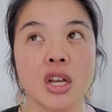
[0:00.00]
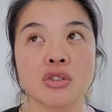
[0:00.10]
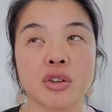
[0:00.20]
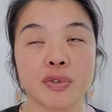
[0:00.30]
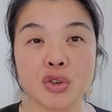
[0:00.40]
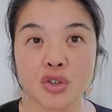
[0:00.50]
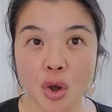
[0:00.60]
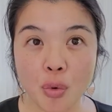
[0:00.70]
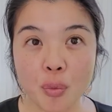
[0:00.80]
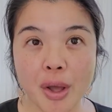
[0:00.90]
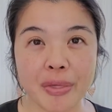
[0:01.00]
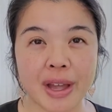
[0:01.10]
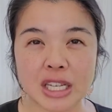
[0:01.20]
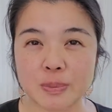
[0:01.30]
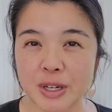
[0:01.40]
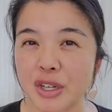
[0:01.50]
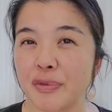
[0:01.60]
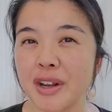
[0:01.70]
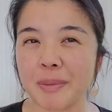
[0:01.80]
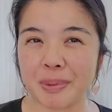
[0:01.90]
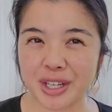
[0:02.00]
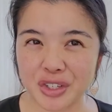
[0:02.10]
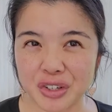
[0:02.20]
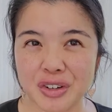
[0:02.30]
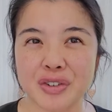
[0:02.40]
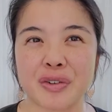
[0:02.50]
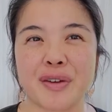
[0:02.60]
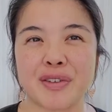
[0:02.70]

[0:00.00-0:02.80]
So if you don't want that, especially for like pictures or if you